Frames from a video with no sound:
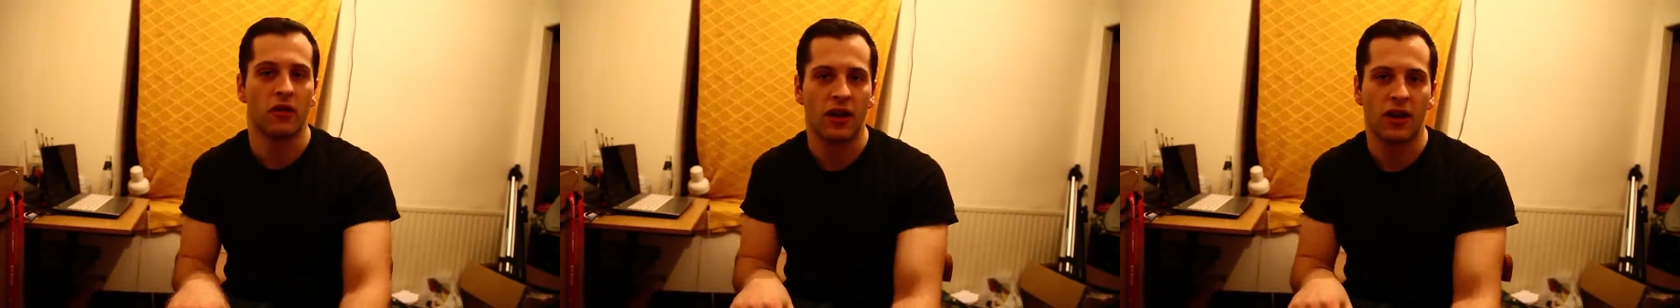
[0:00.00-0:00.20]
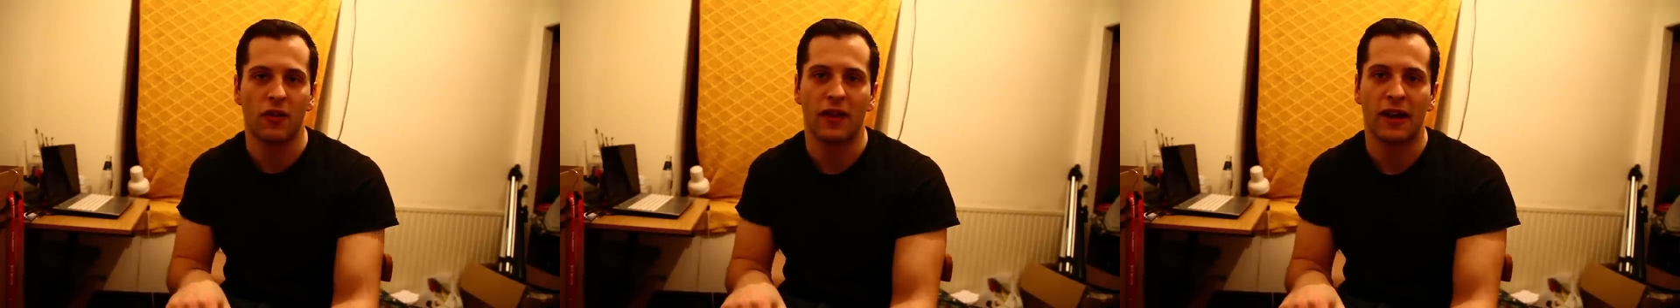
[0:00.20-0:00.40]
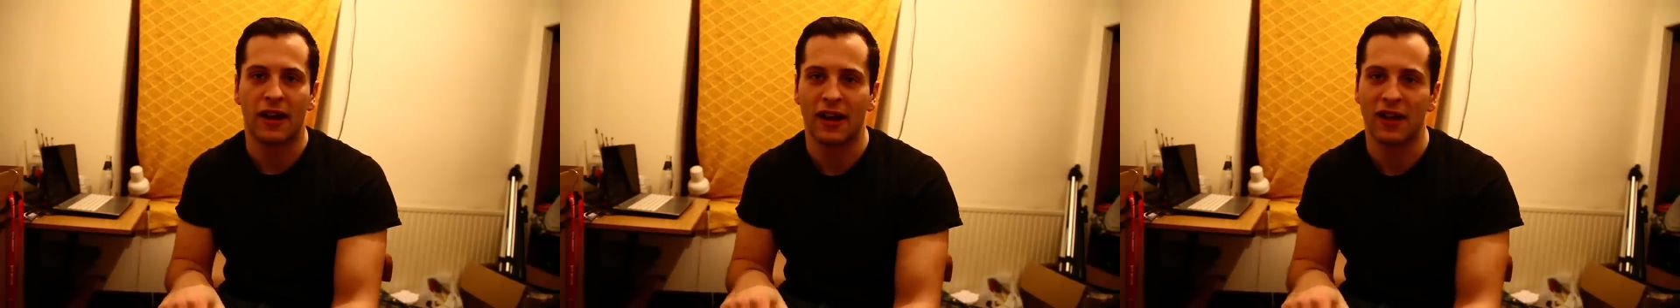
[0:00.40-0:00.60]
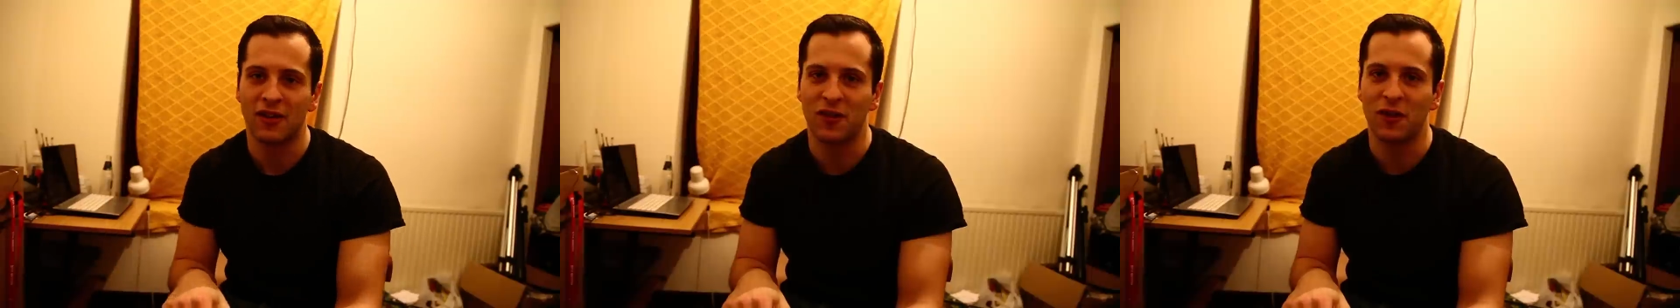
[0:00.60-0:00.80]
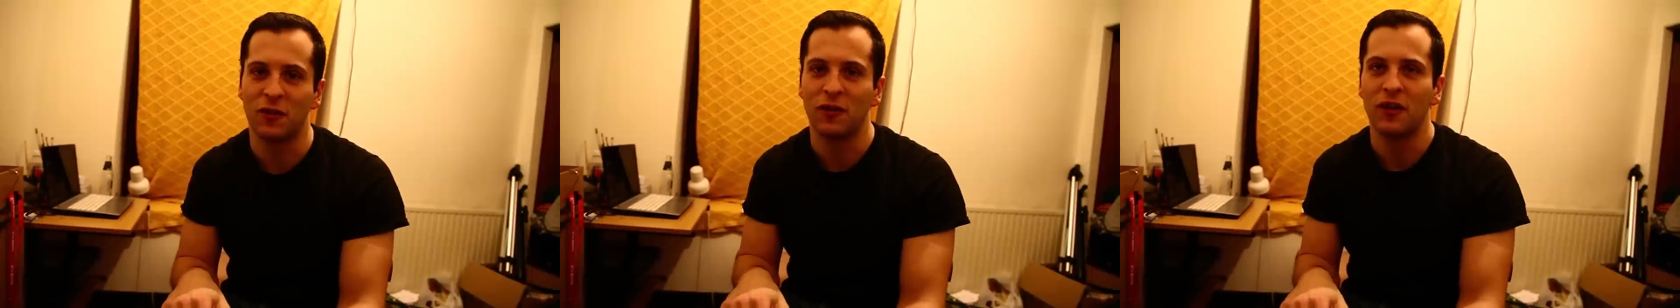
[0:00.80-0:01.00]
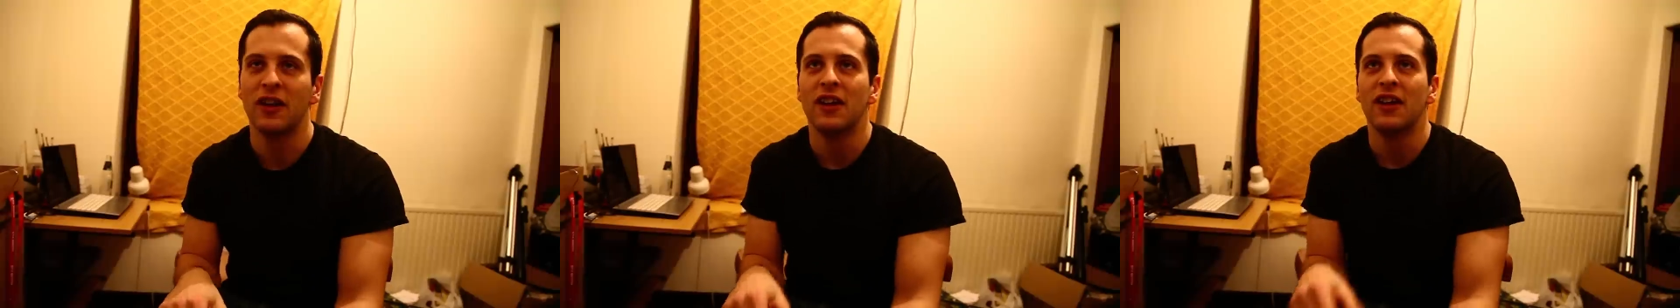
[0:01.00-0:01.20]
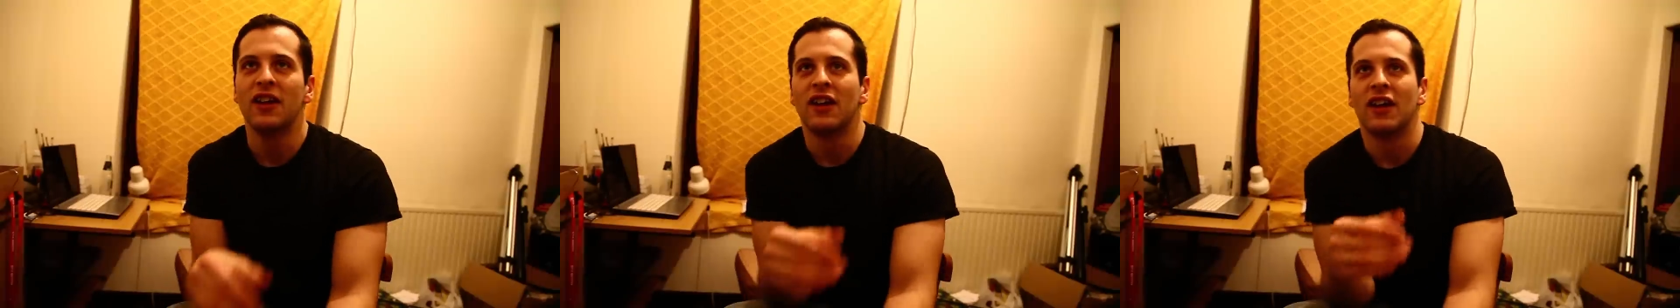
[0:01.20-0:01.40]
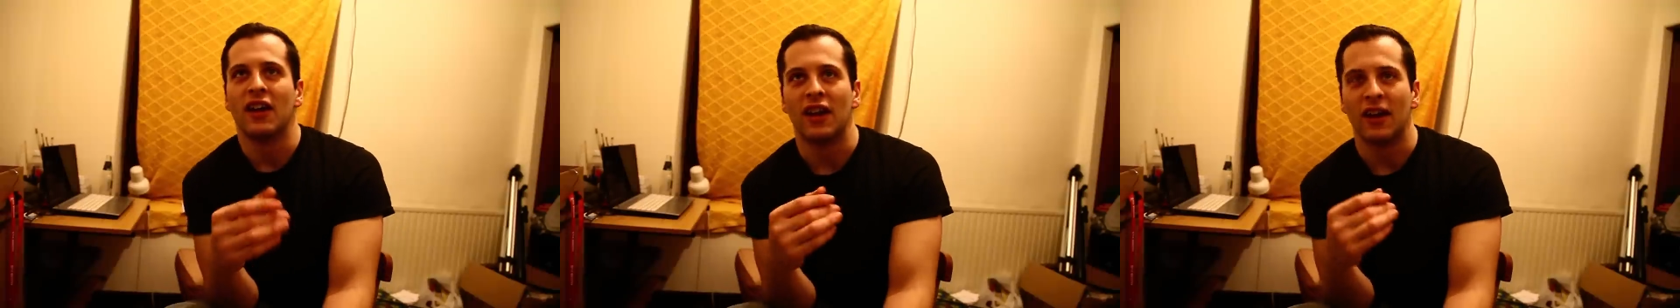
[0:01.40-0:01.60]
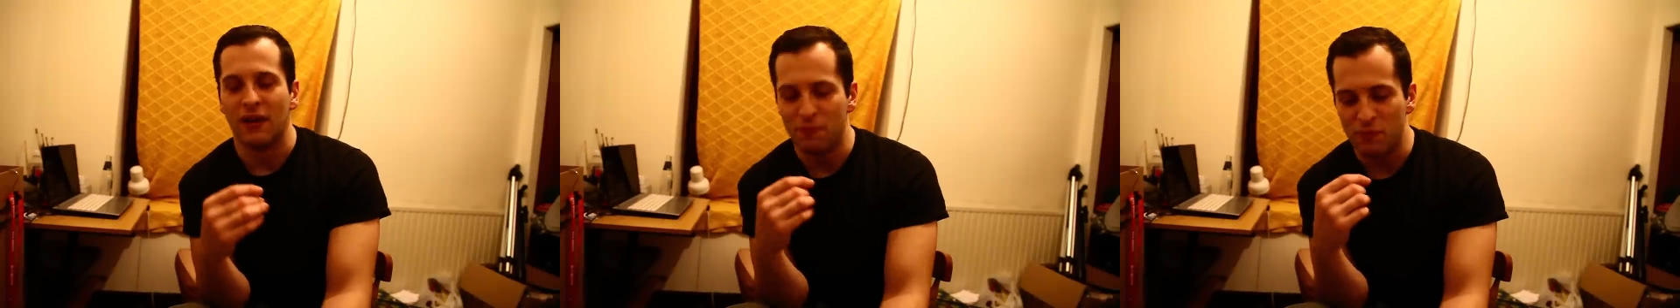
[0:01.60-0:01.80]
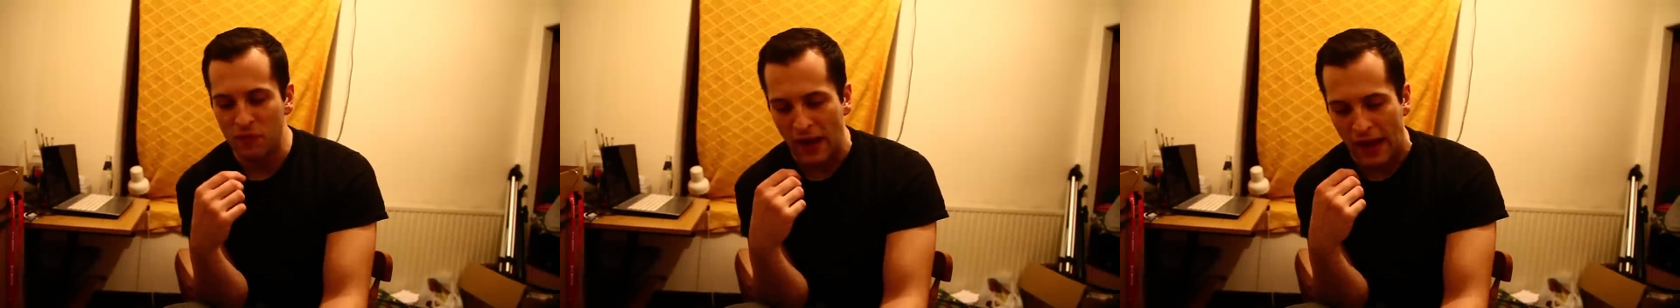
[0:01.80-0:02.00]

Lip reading: all that kind of stuff. A